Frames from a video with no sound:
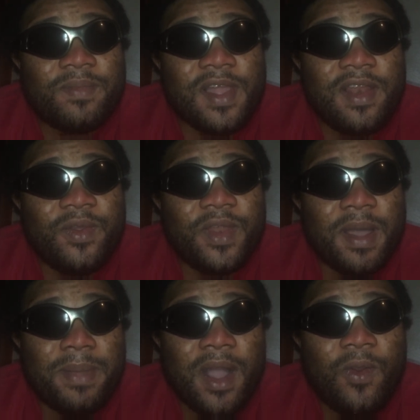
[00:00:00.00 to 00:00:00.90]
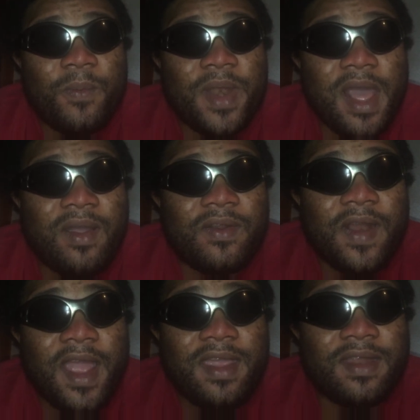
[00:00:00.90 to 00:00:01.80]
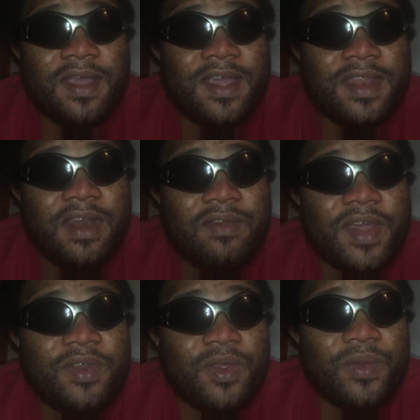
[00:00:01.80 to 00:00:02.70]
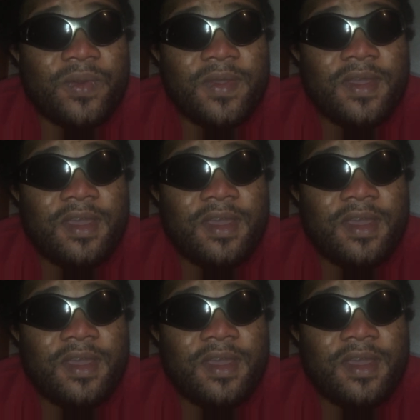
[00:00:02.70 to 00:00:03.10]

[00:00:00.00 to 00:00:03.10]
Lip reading: I'm telling you, they are back home now crying. They never knew.